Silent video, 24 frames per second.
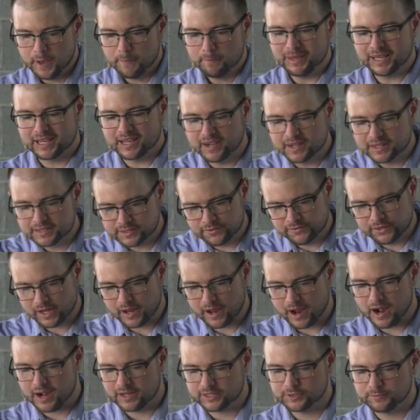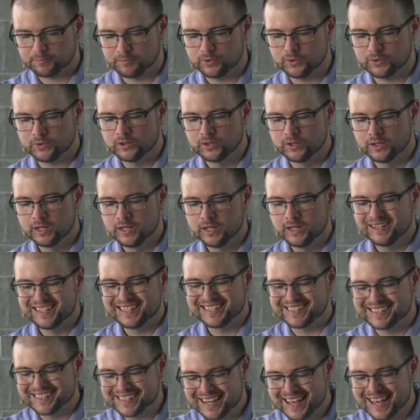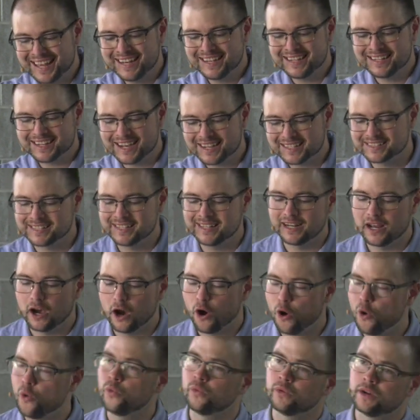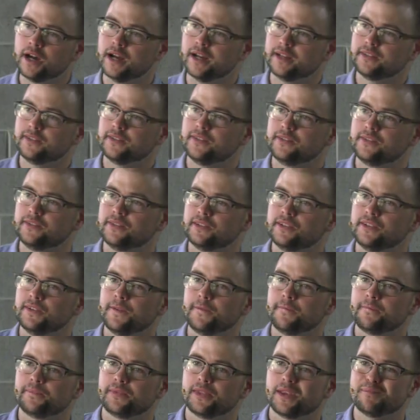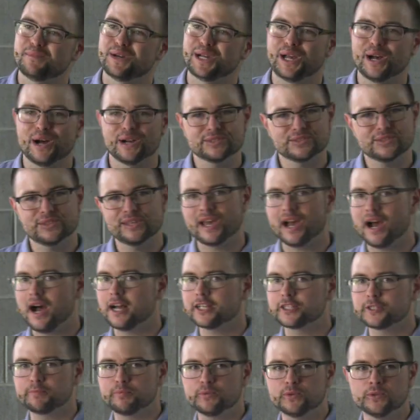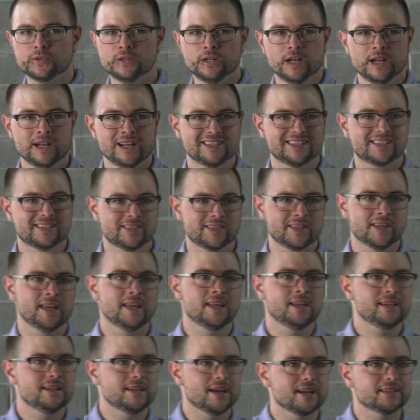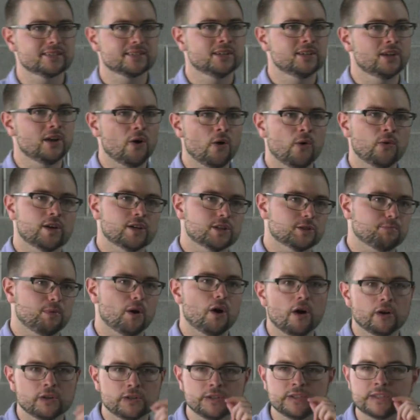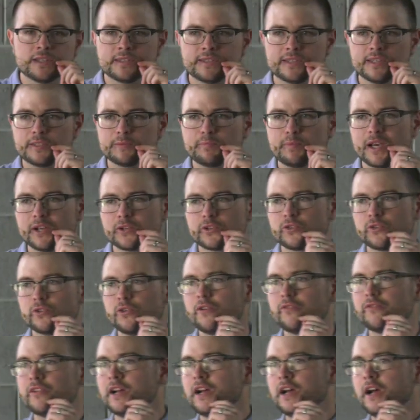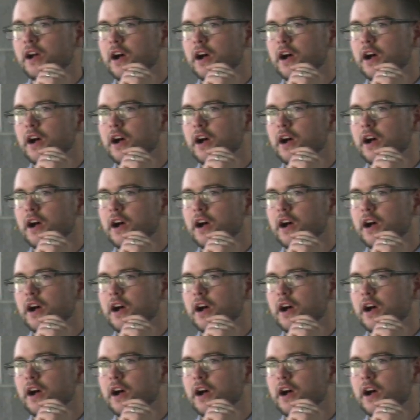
because of the gospel, sin doesn't own us. Because of the gospel, sin doesn't own us. Paul uses this picture of